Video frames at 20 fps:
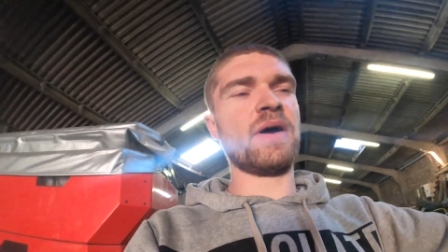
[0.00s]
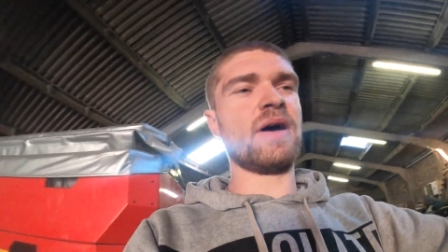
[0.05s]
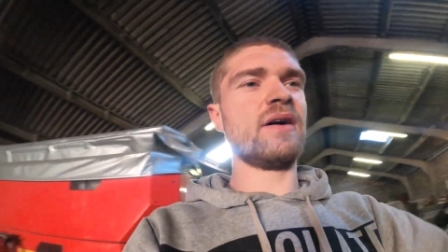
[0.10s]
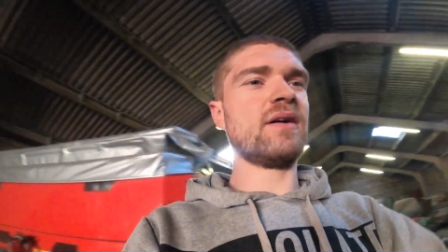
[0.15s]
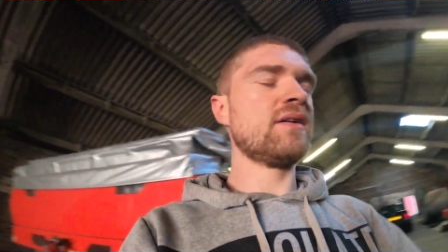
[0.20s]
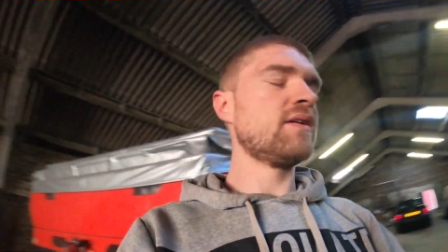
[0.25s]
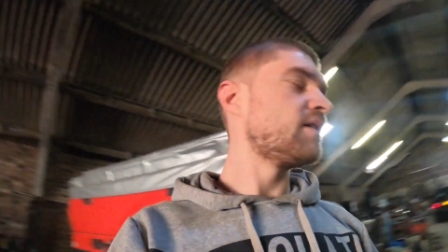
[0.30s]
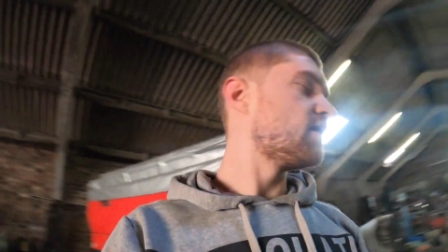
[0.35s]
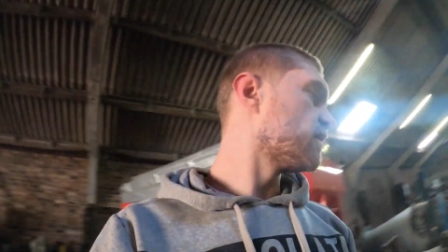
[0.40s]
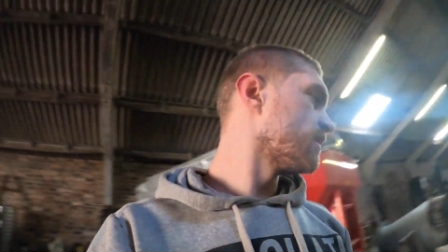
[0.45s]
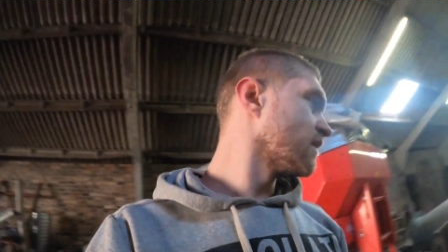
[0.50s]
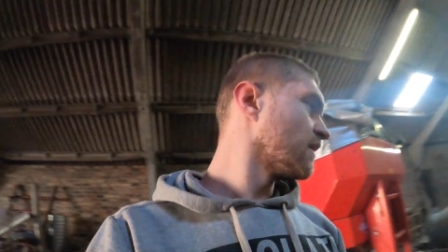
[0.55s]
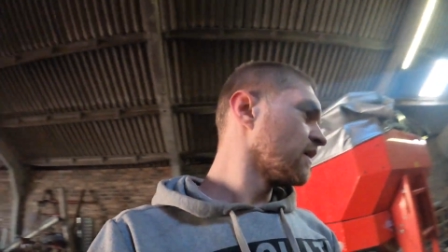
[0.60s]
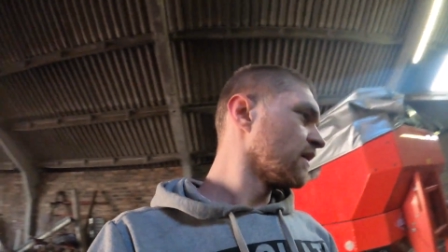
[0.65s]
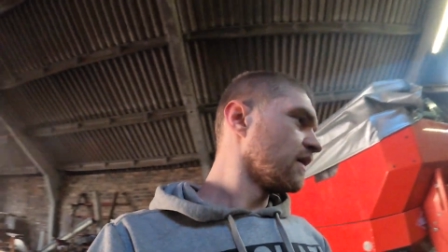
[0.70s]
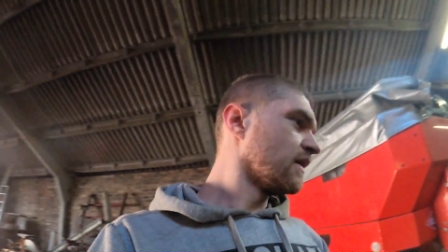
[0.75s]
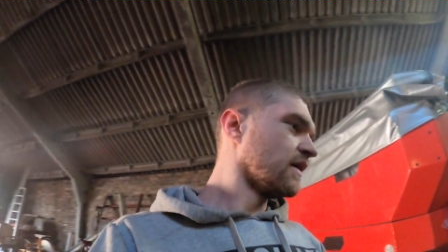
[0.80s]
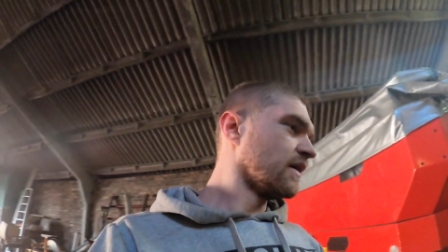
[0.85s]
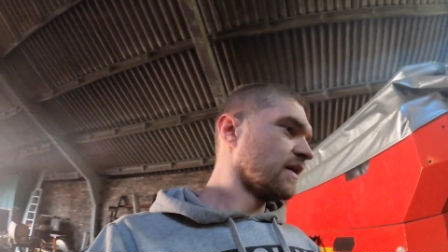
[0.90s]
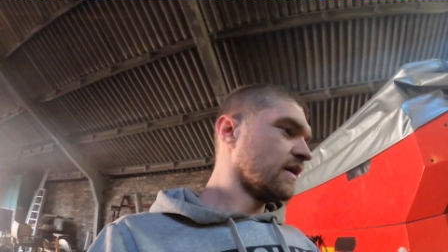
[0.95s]
but
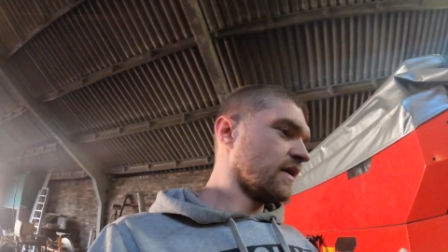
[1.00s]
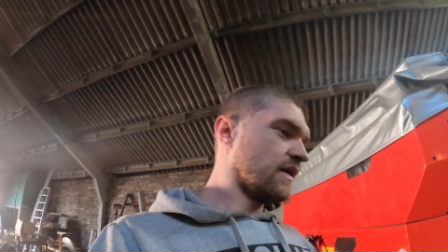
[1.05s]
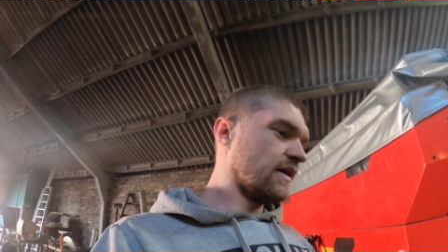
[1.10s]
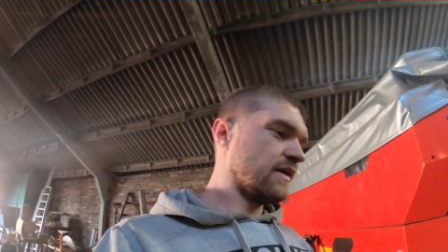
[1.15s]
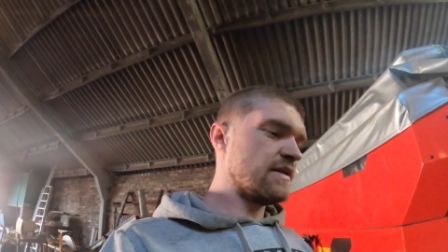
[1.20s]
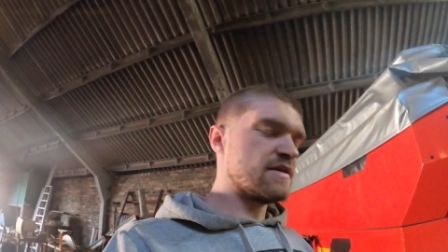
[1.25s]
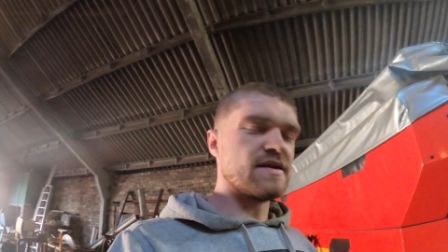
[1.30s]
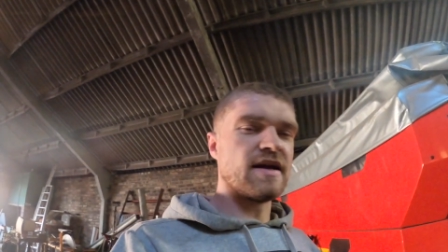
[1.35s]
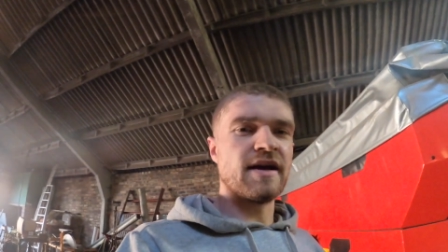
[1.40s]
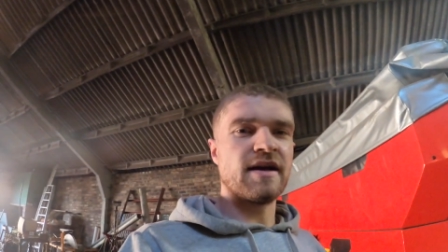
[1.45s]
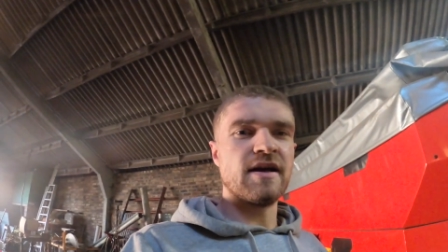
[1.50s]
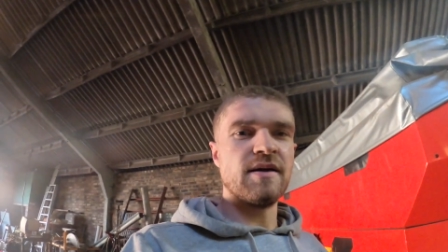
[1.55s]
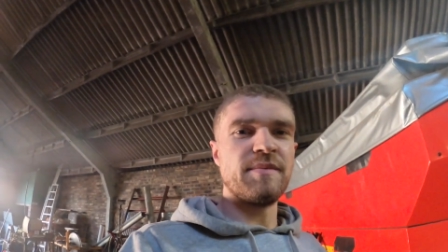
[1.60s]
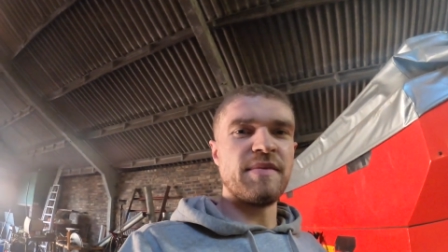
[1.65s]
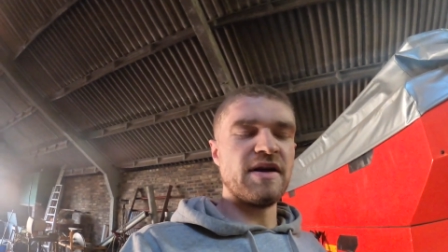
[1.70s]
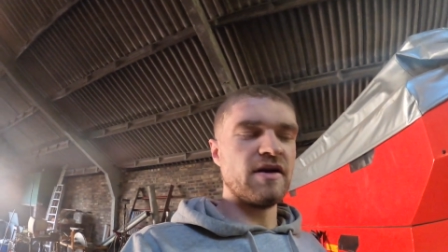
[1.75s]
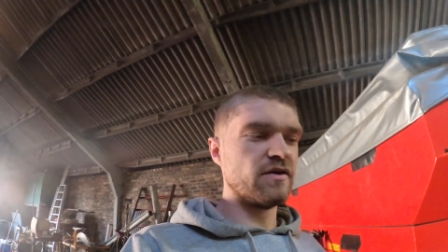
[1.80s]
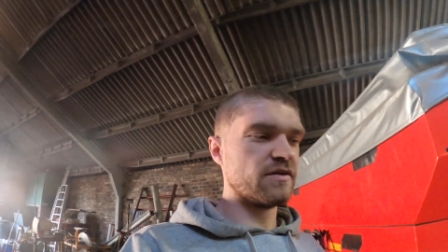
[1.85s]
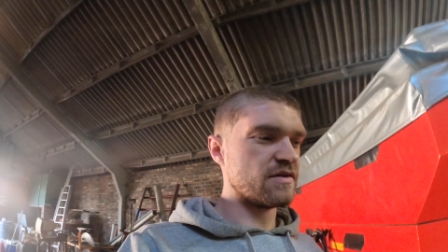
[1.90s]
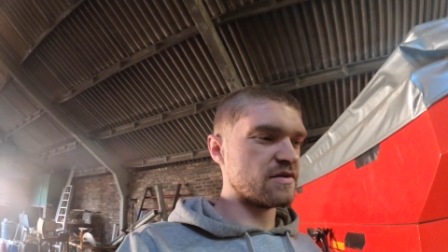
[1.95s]
at least I can
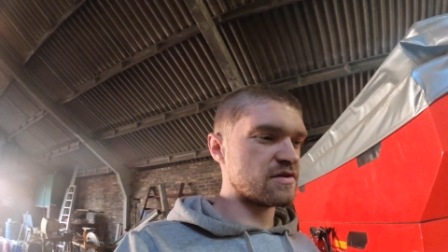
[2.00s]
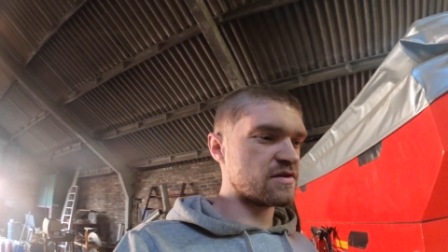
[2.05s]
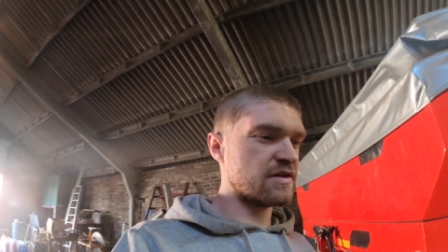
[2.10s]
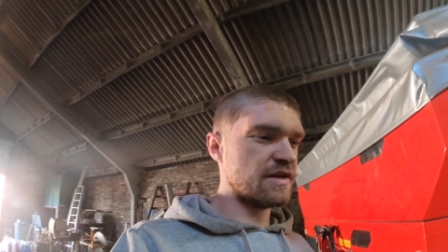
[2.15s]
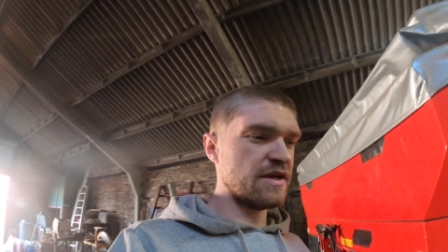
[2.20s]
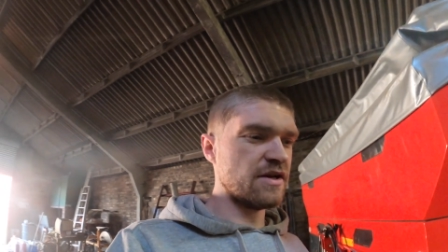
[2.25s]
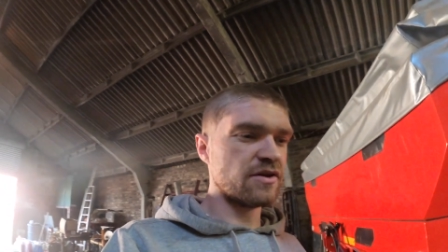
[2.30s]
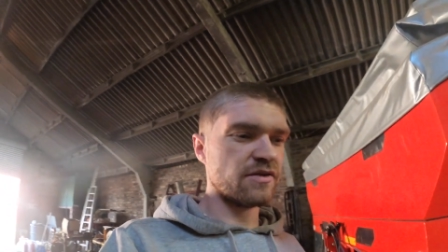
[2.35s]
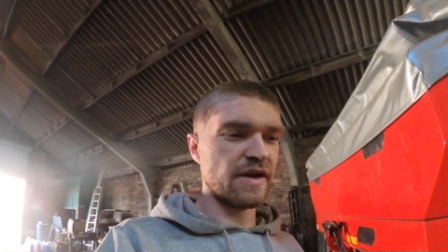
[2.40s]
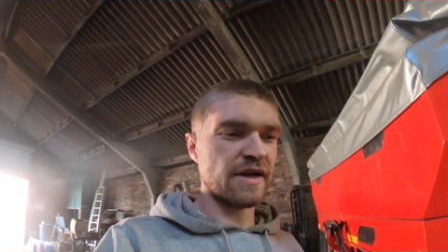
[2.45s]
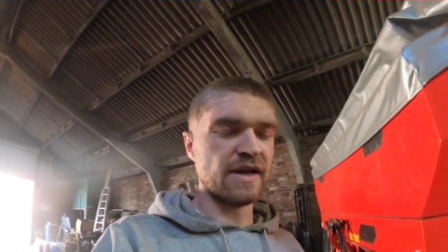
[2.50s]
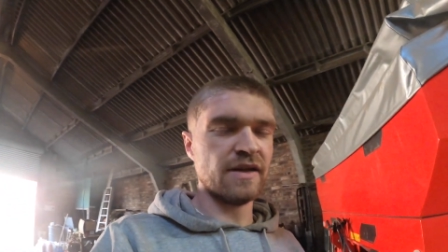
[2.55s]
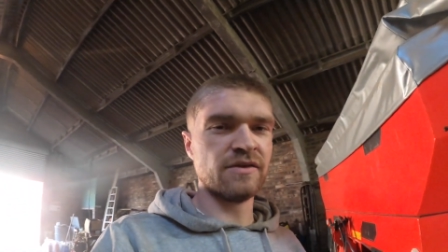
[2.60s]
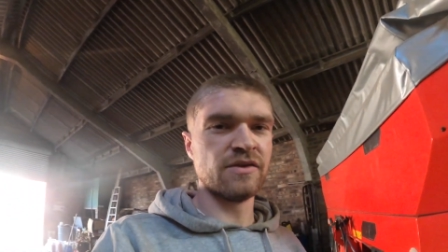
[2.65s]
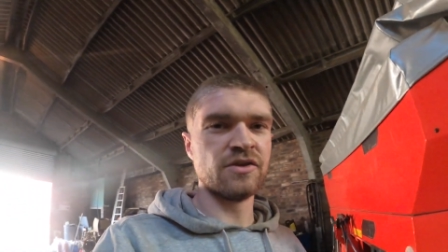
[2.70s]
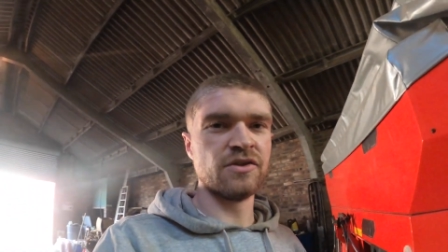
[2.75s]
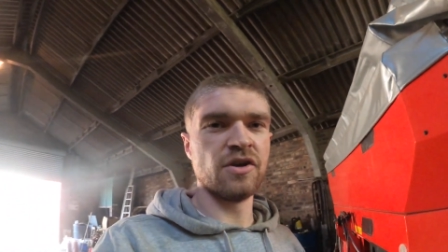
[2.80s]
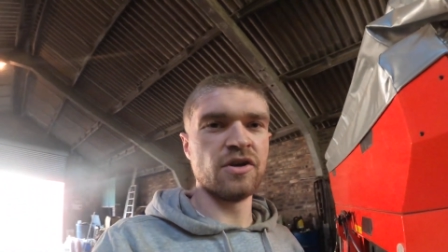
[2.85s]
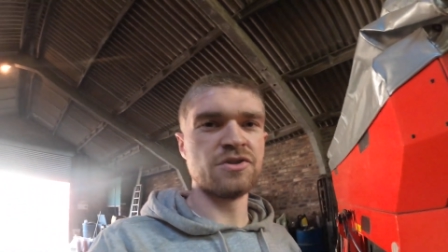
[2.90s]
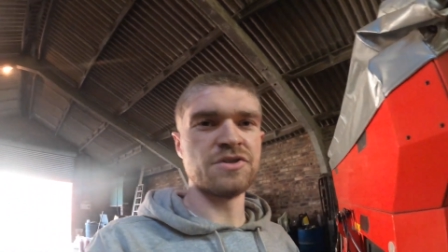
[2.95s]
be able to steer right
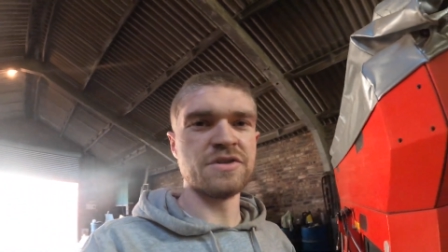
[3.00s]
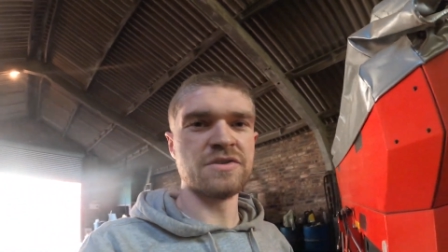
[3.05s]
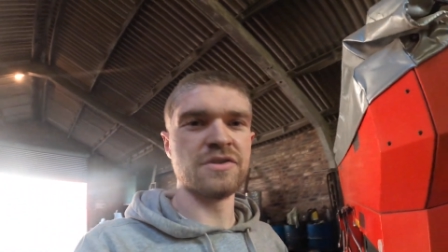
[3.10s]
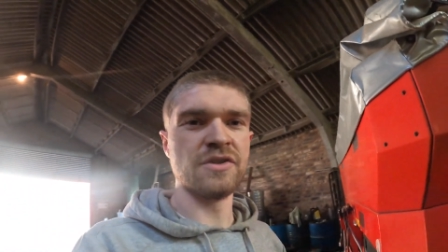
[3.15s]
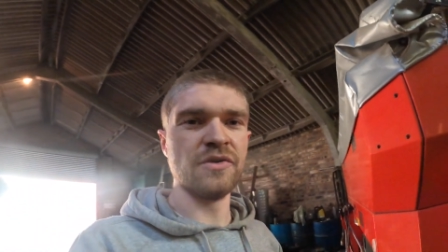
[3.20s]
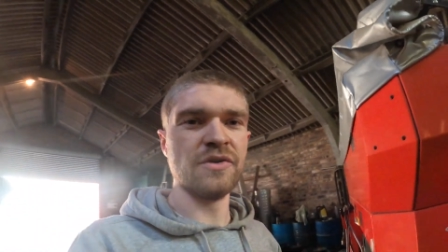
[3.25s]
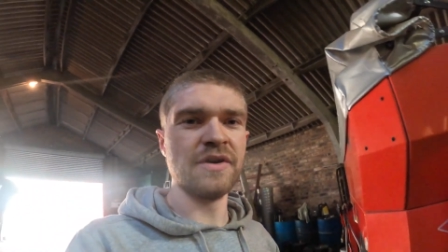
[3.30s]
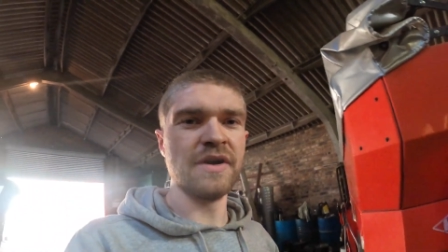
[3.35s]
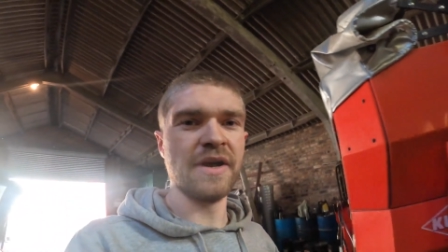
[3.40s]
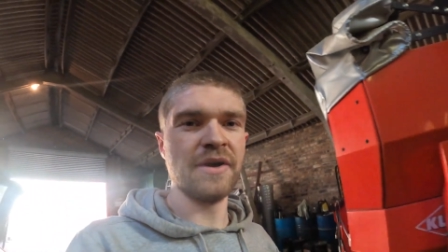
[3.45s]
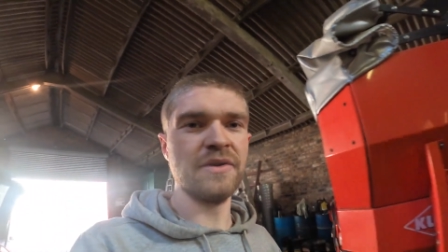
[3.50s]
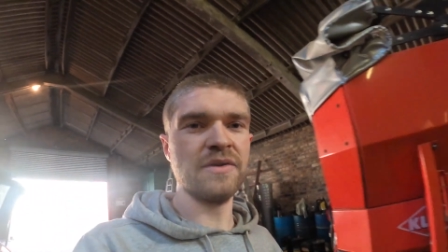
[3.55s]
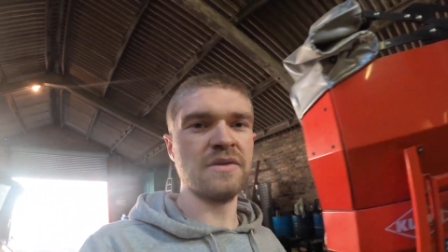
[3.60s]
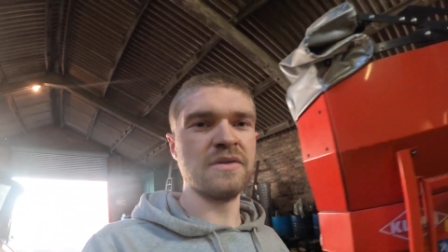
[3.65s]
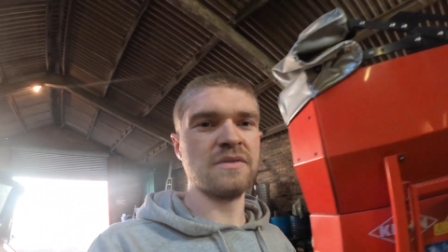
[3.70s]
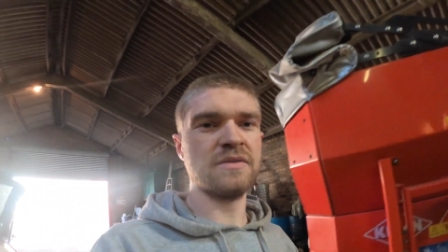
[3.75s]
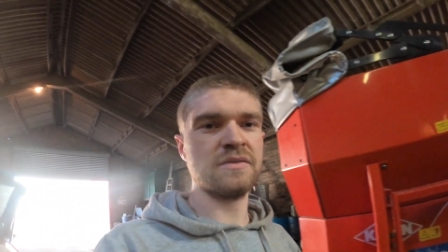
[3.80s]
into Dodge's door now.